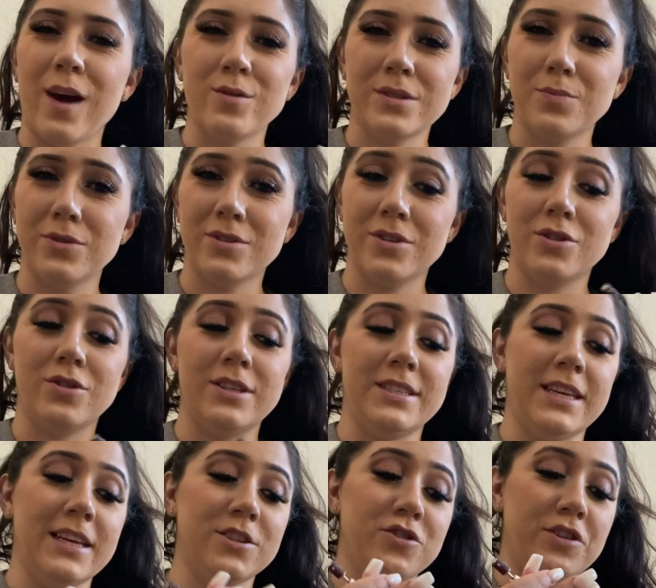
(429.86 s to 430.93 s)
I was supposed to do this
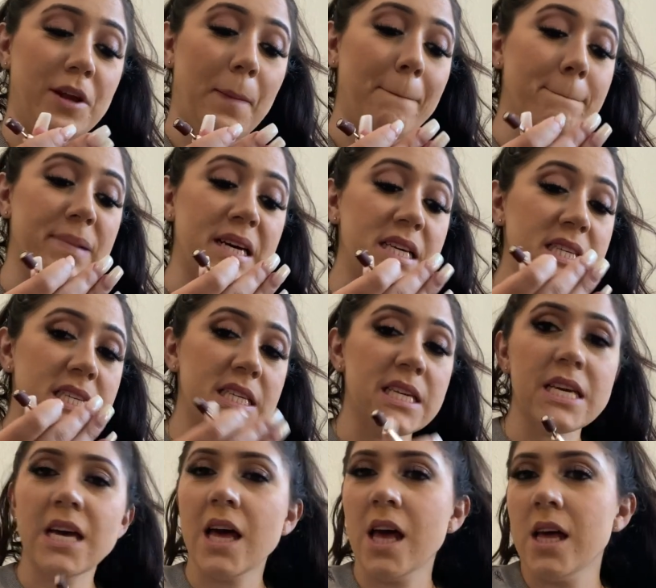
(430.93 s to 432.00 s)
yesterday, but it's
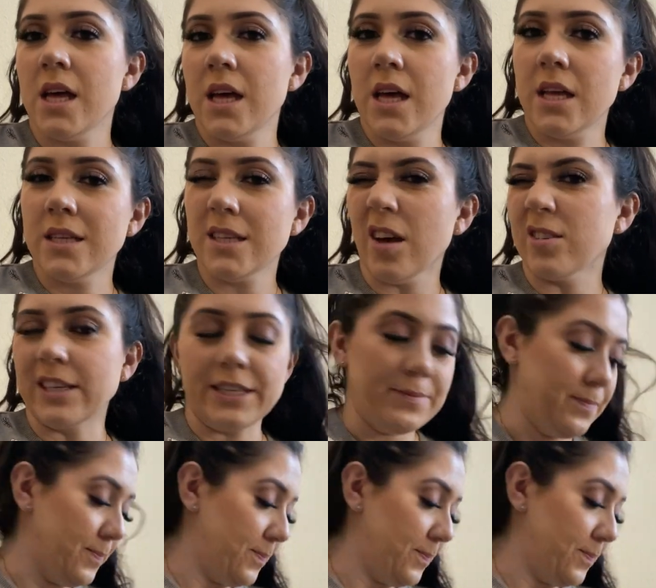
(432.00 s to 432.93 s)
all good.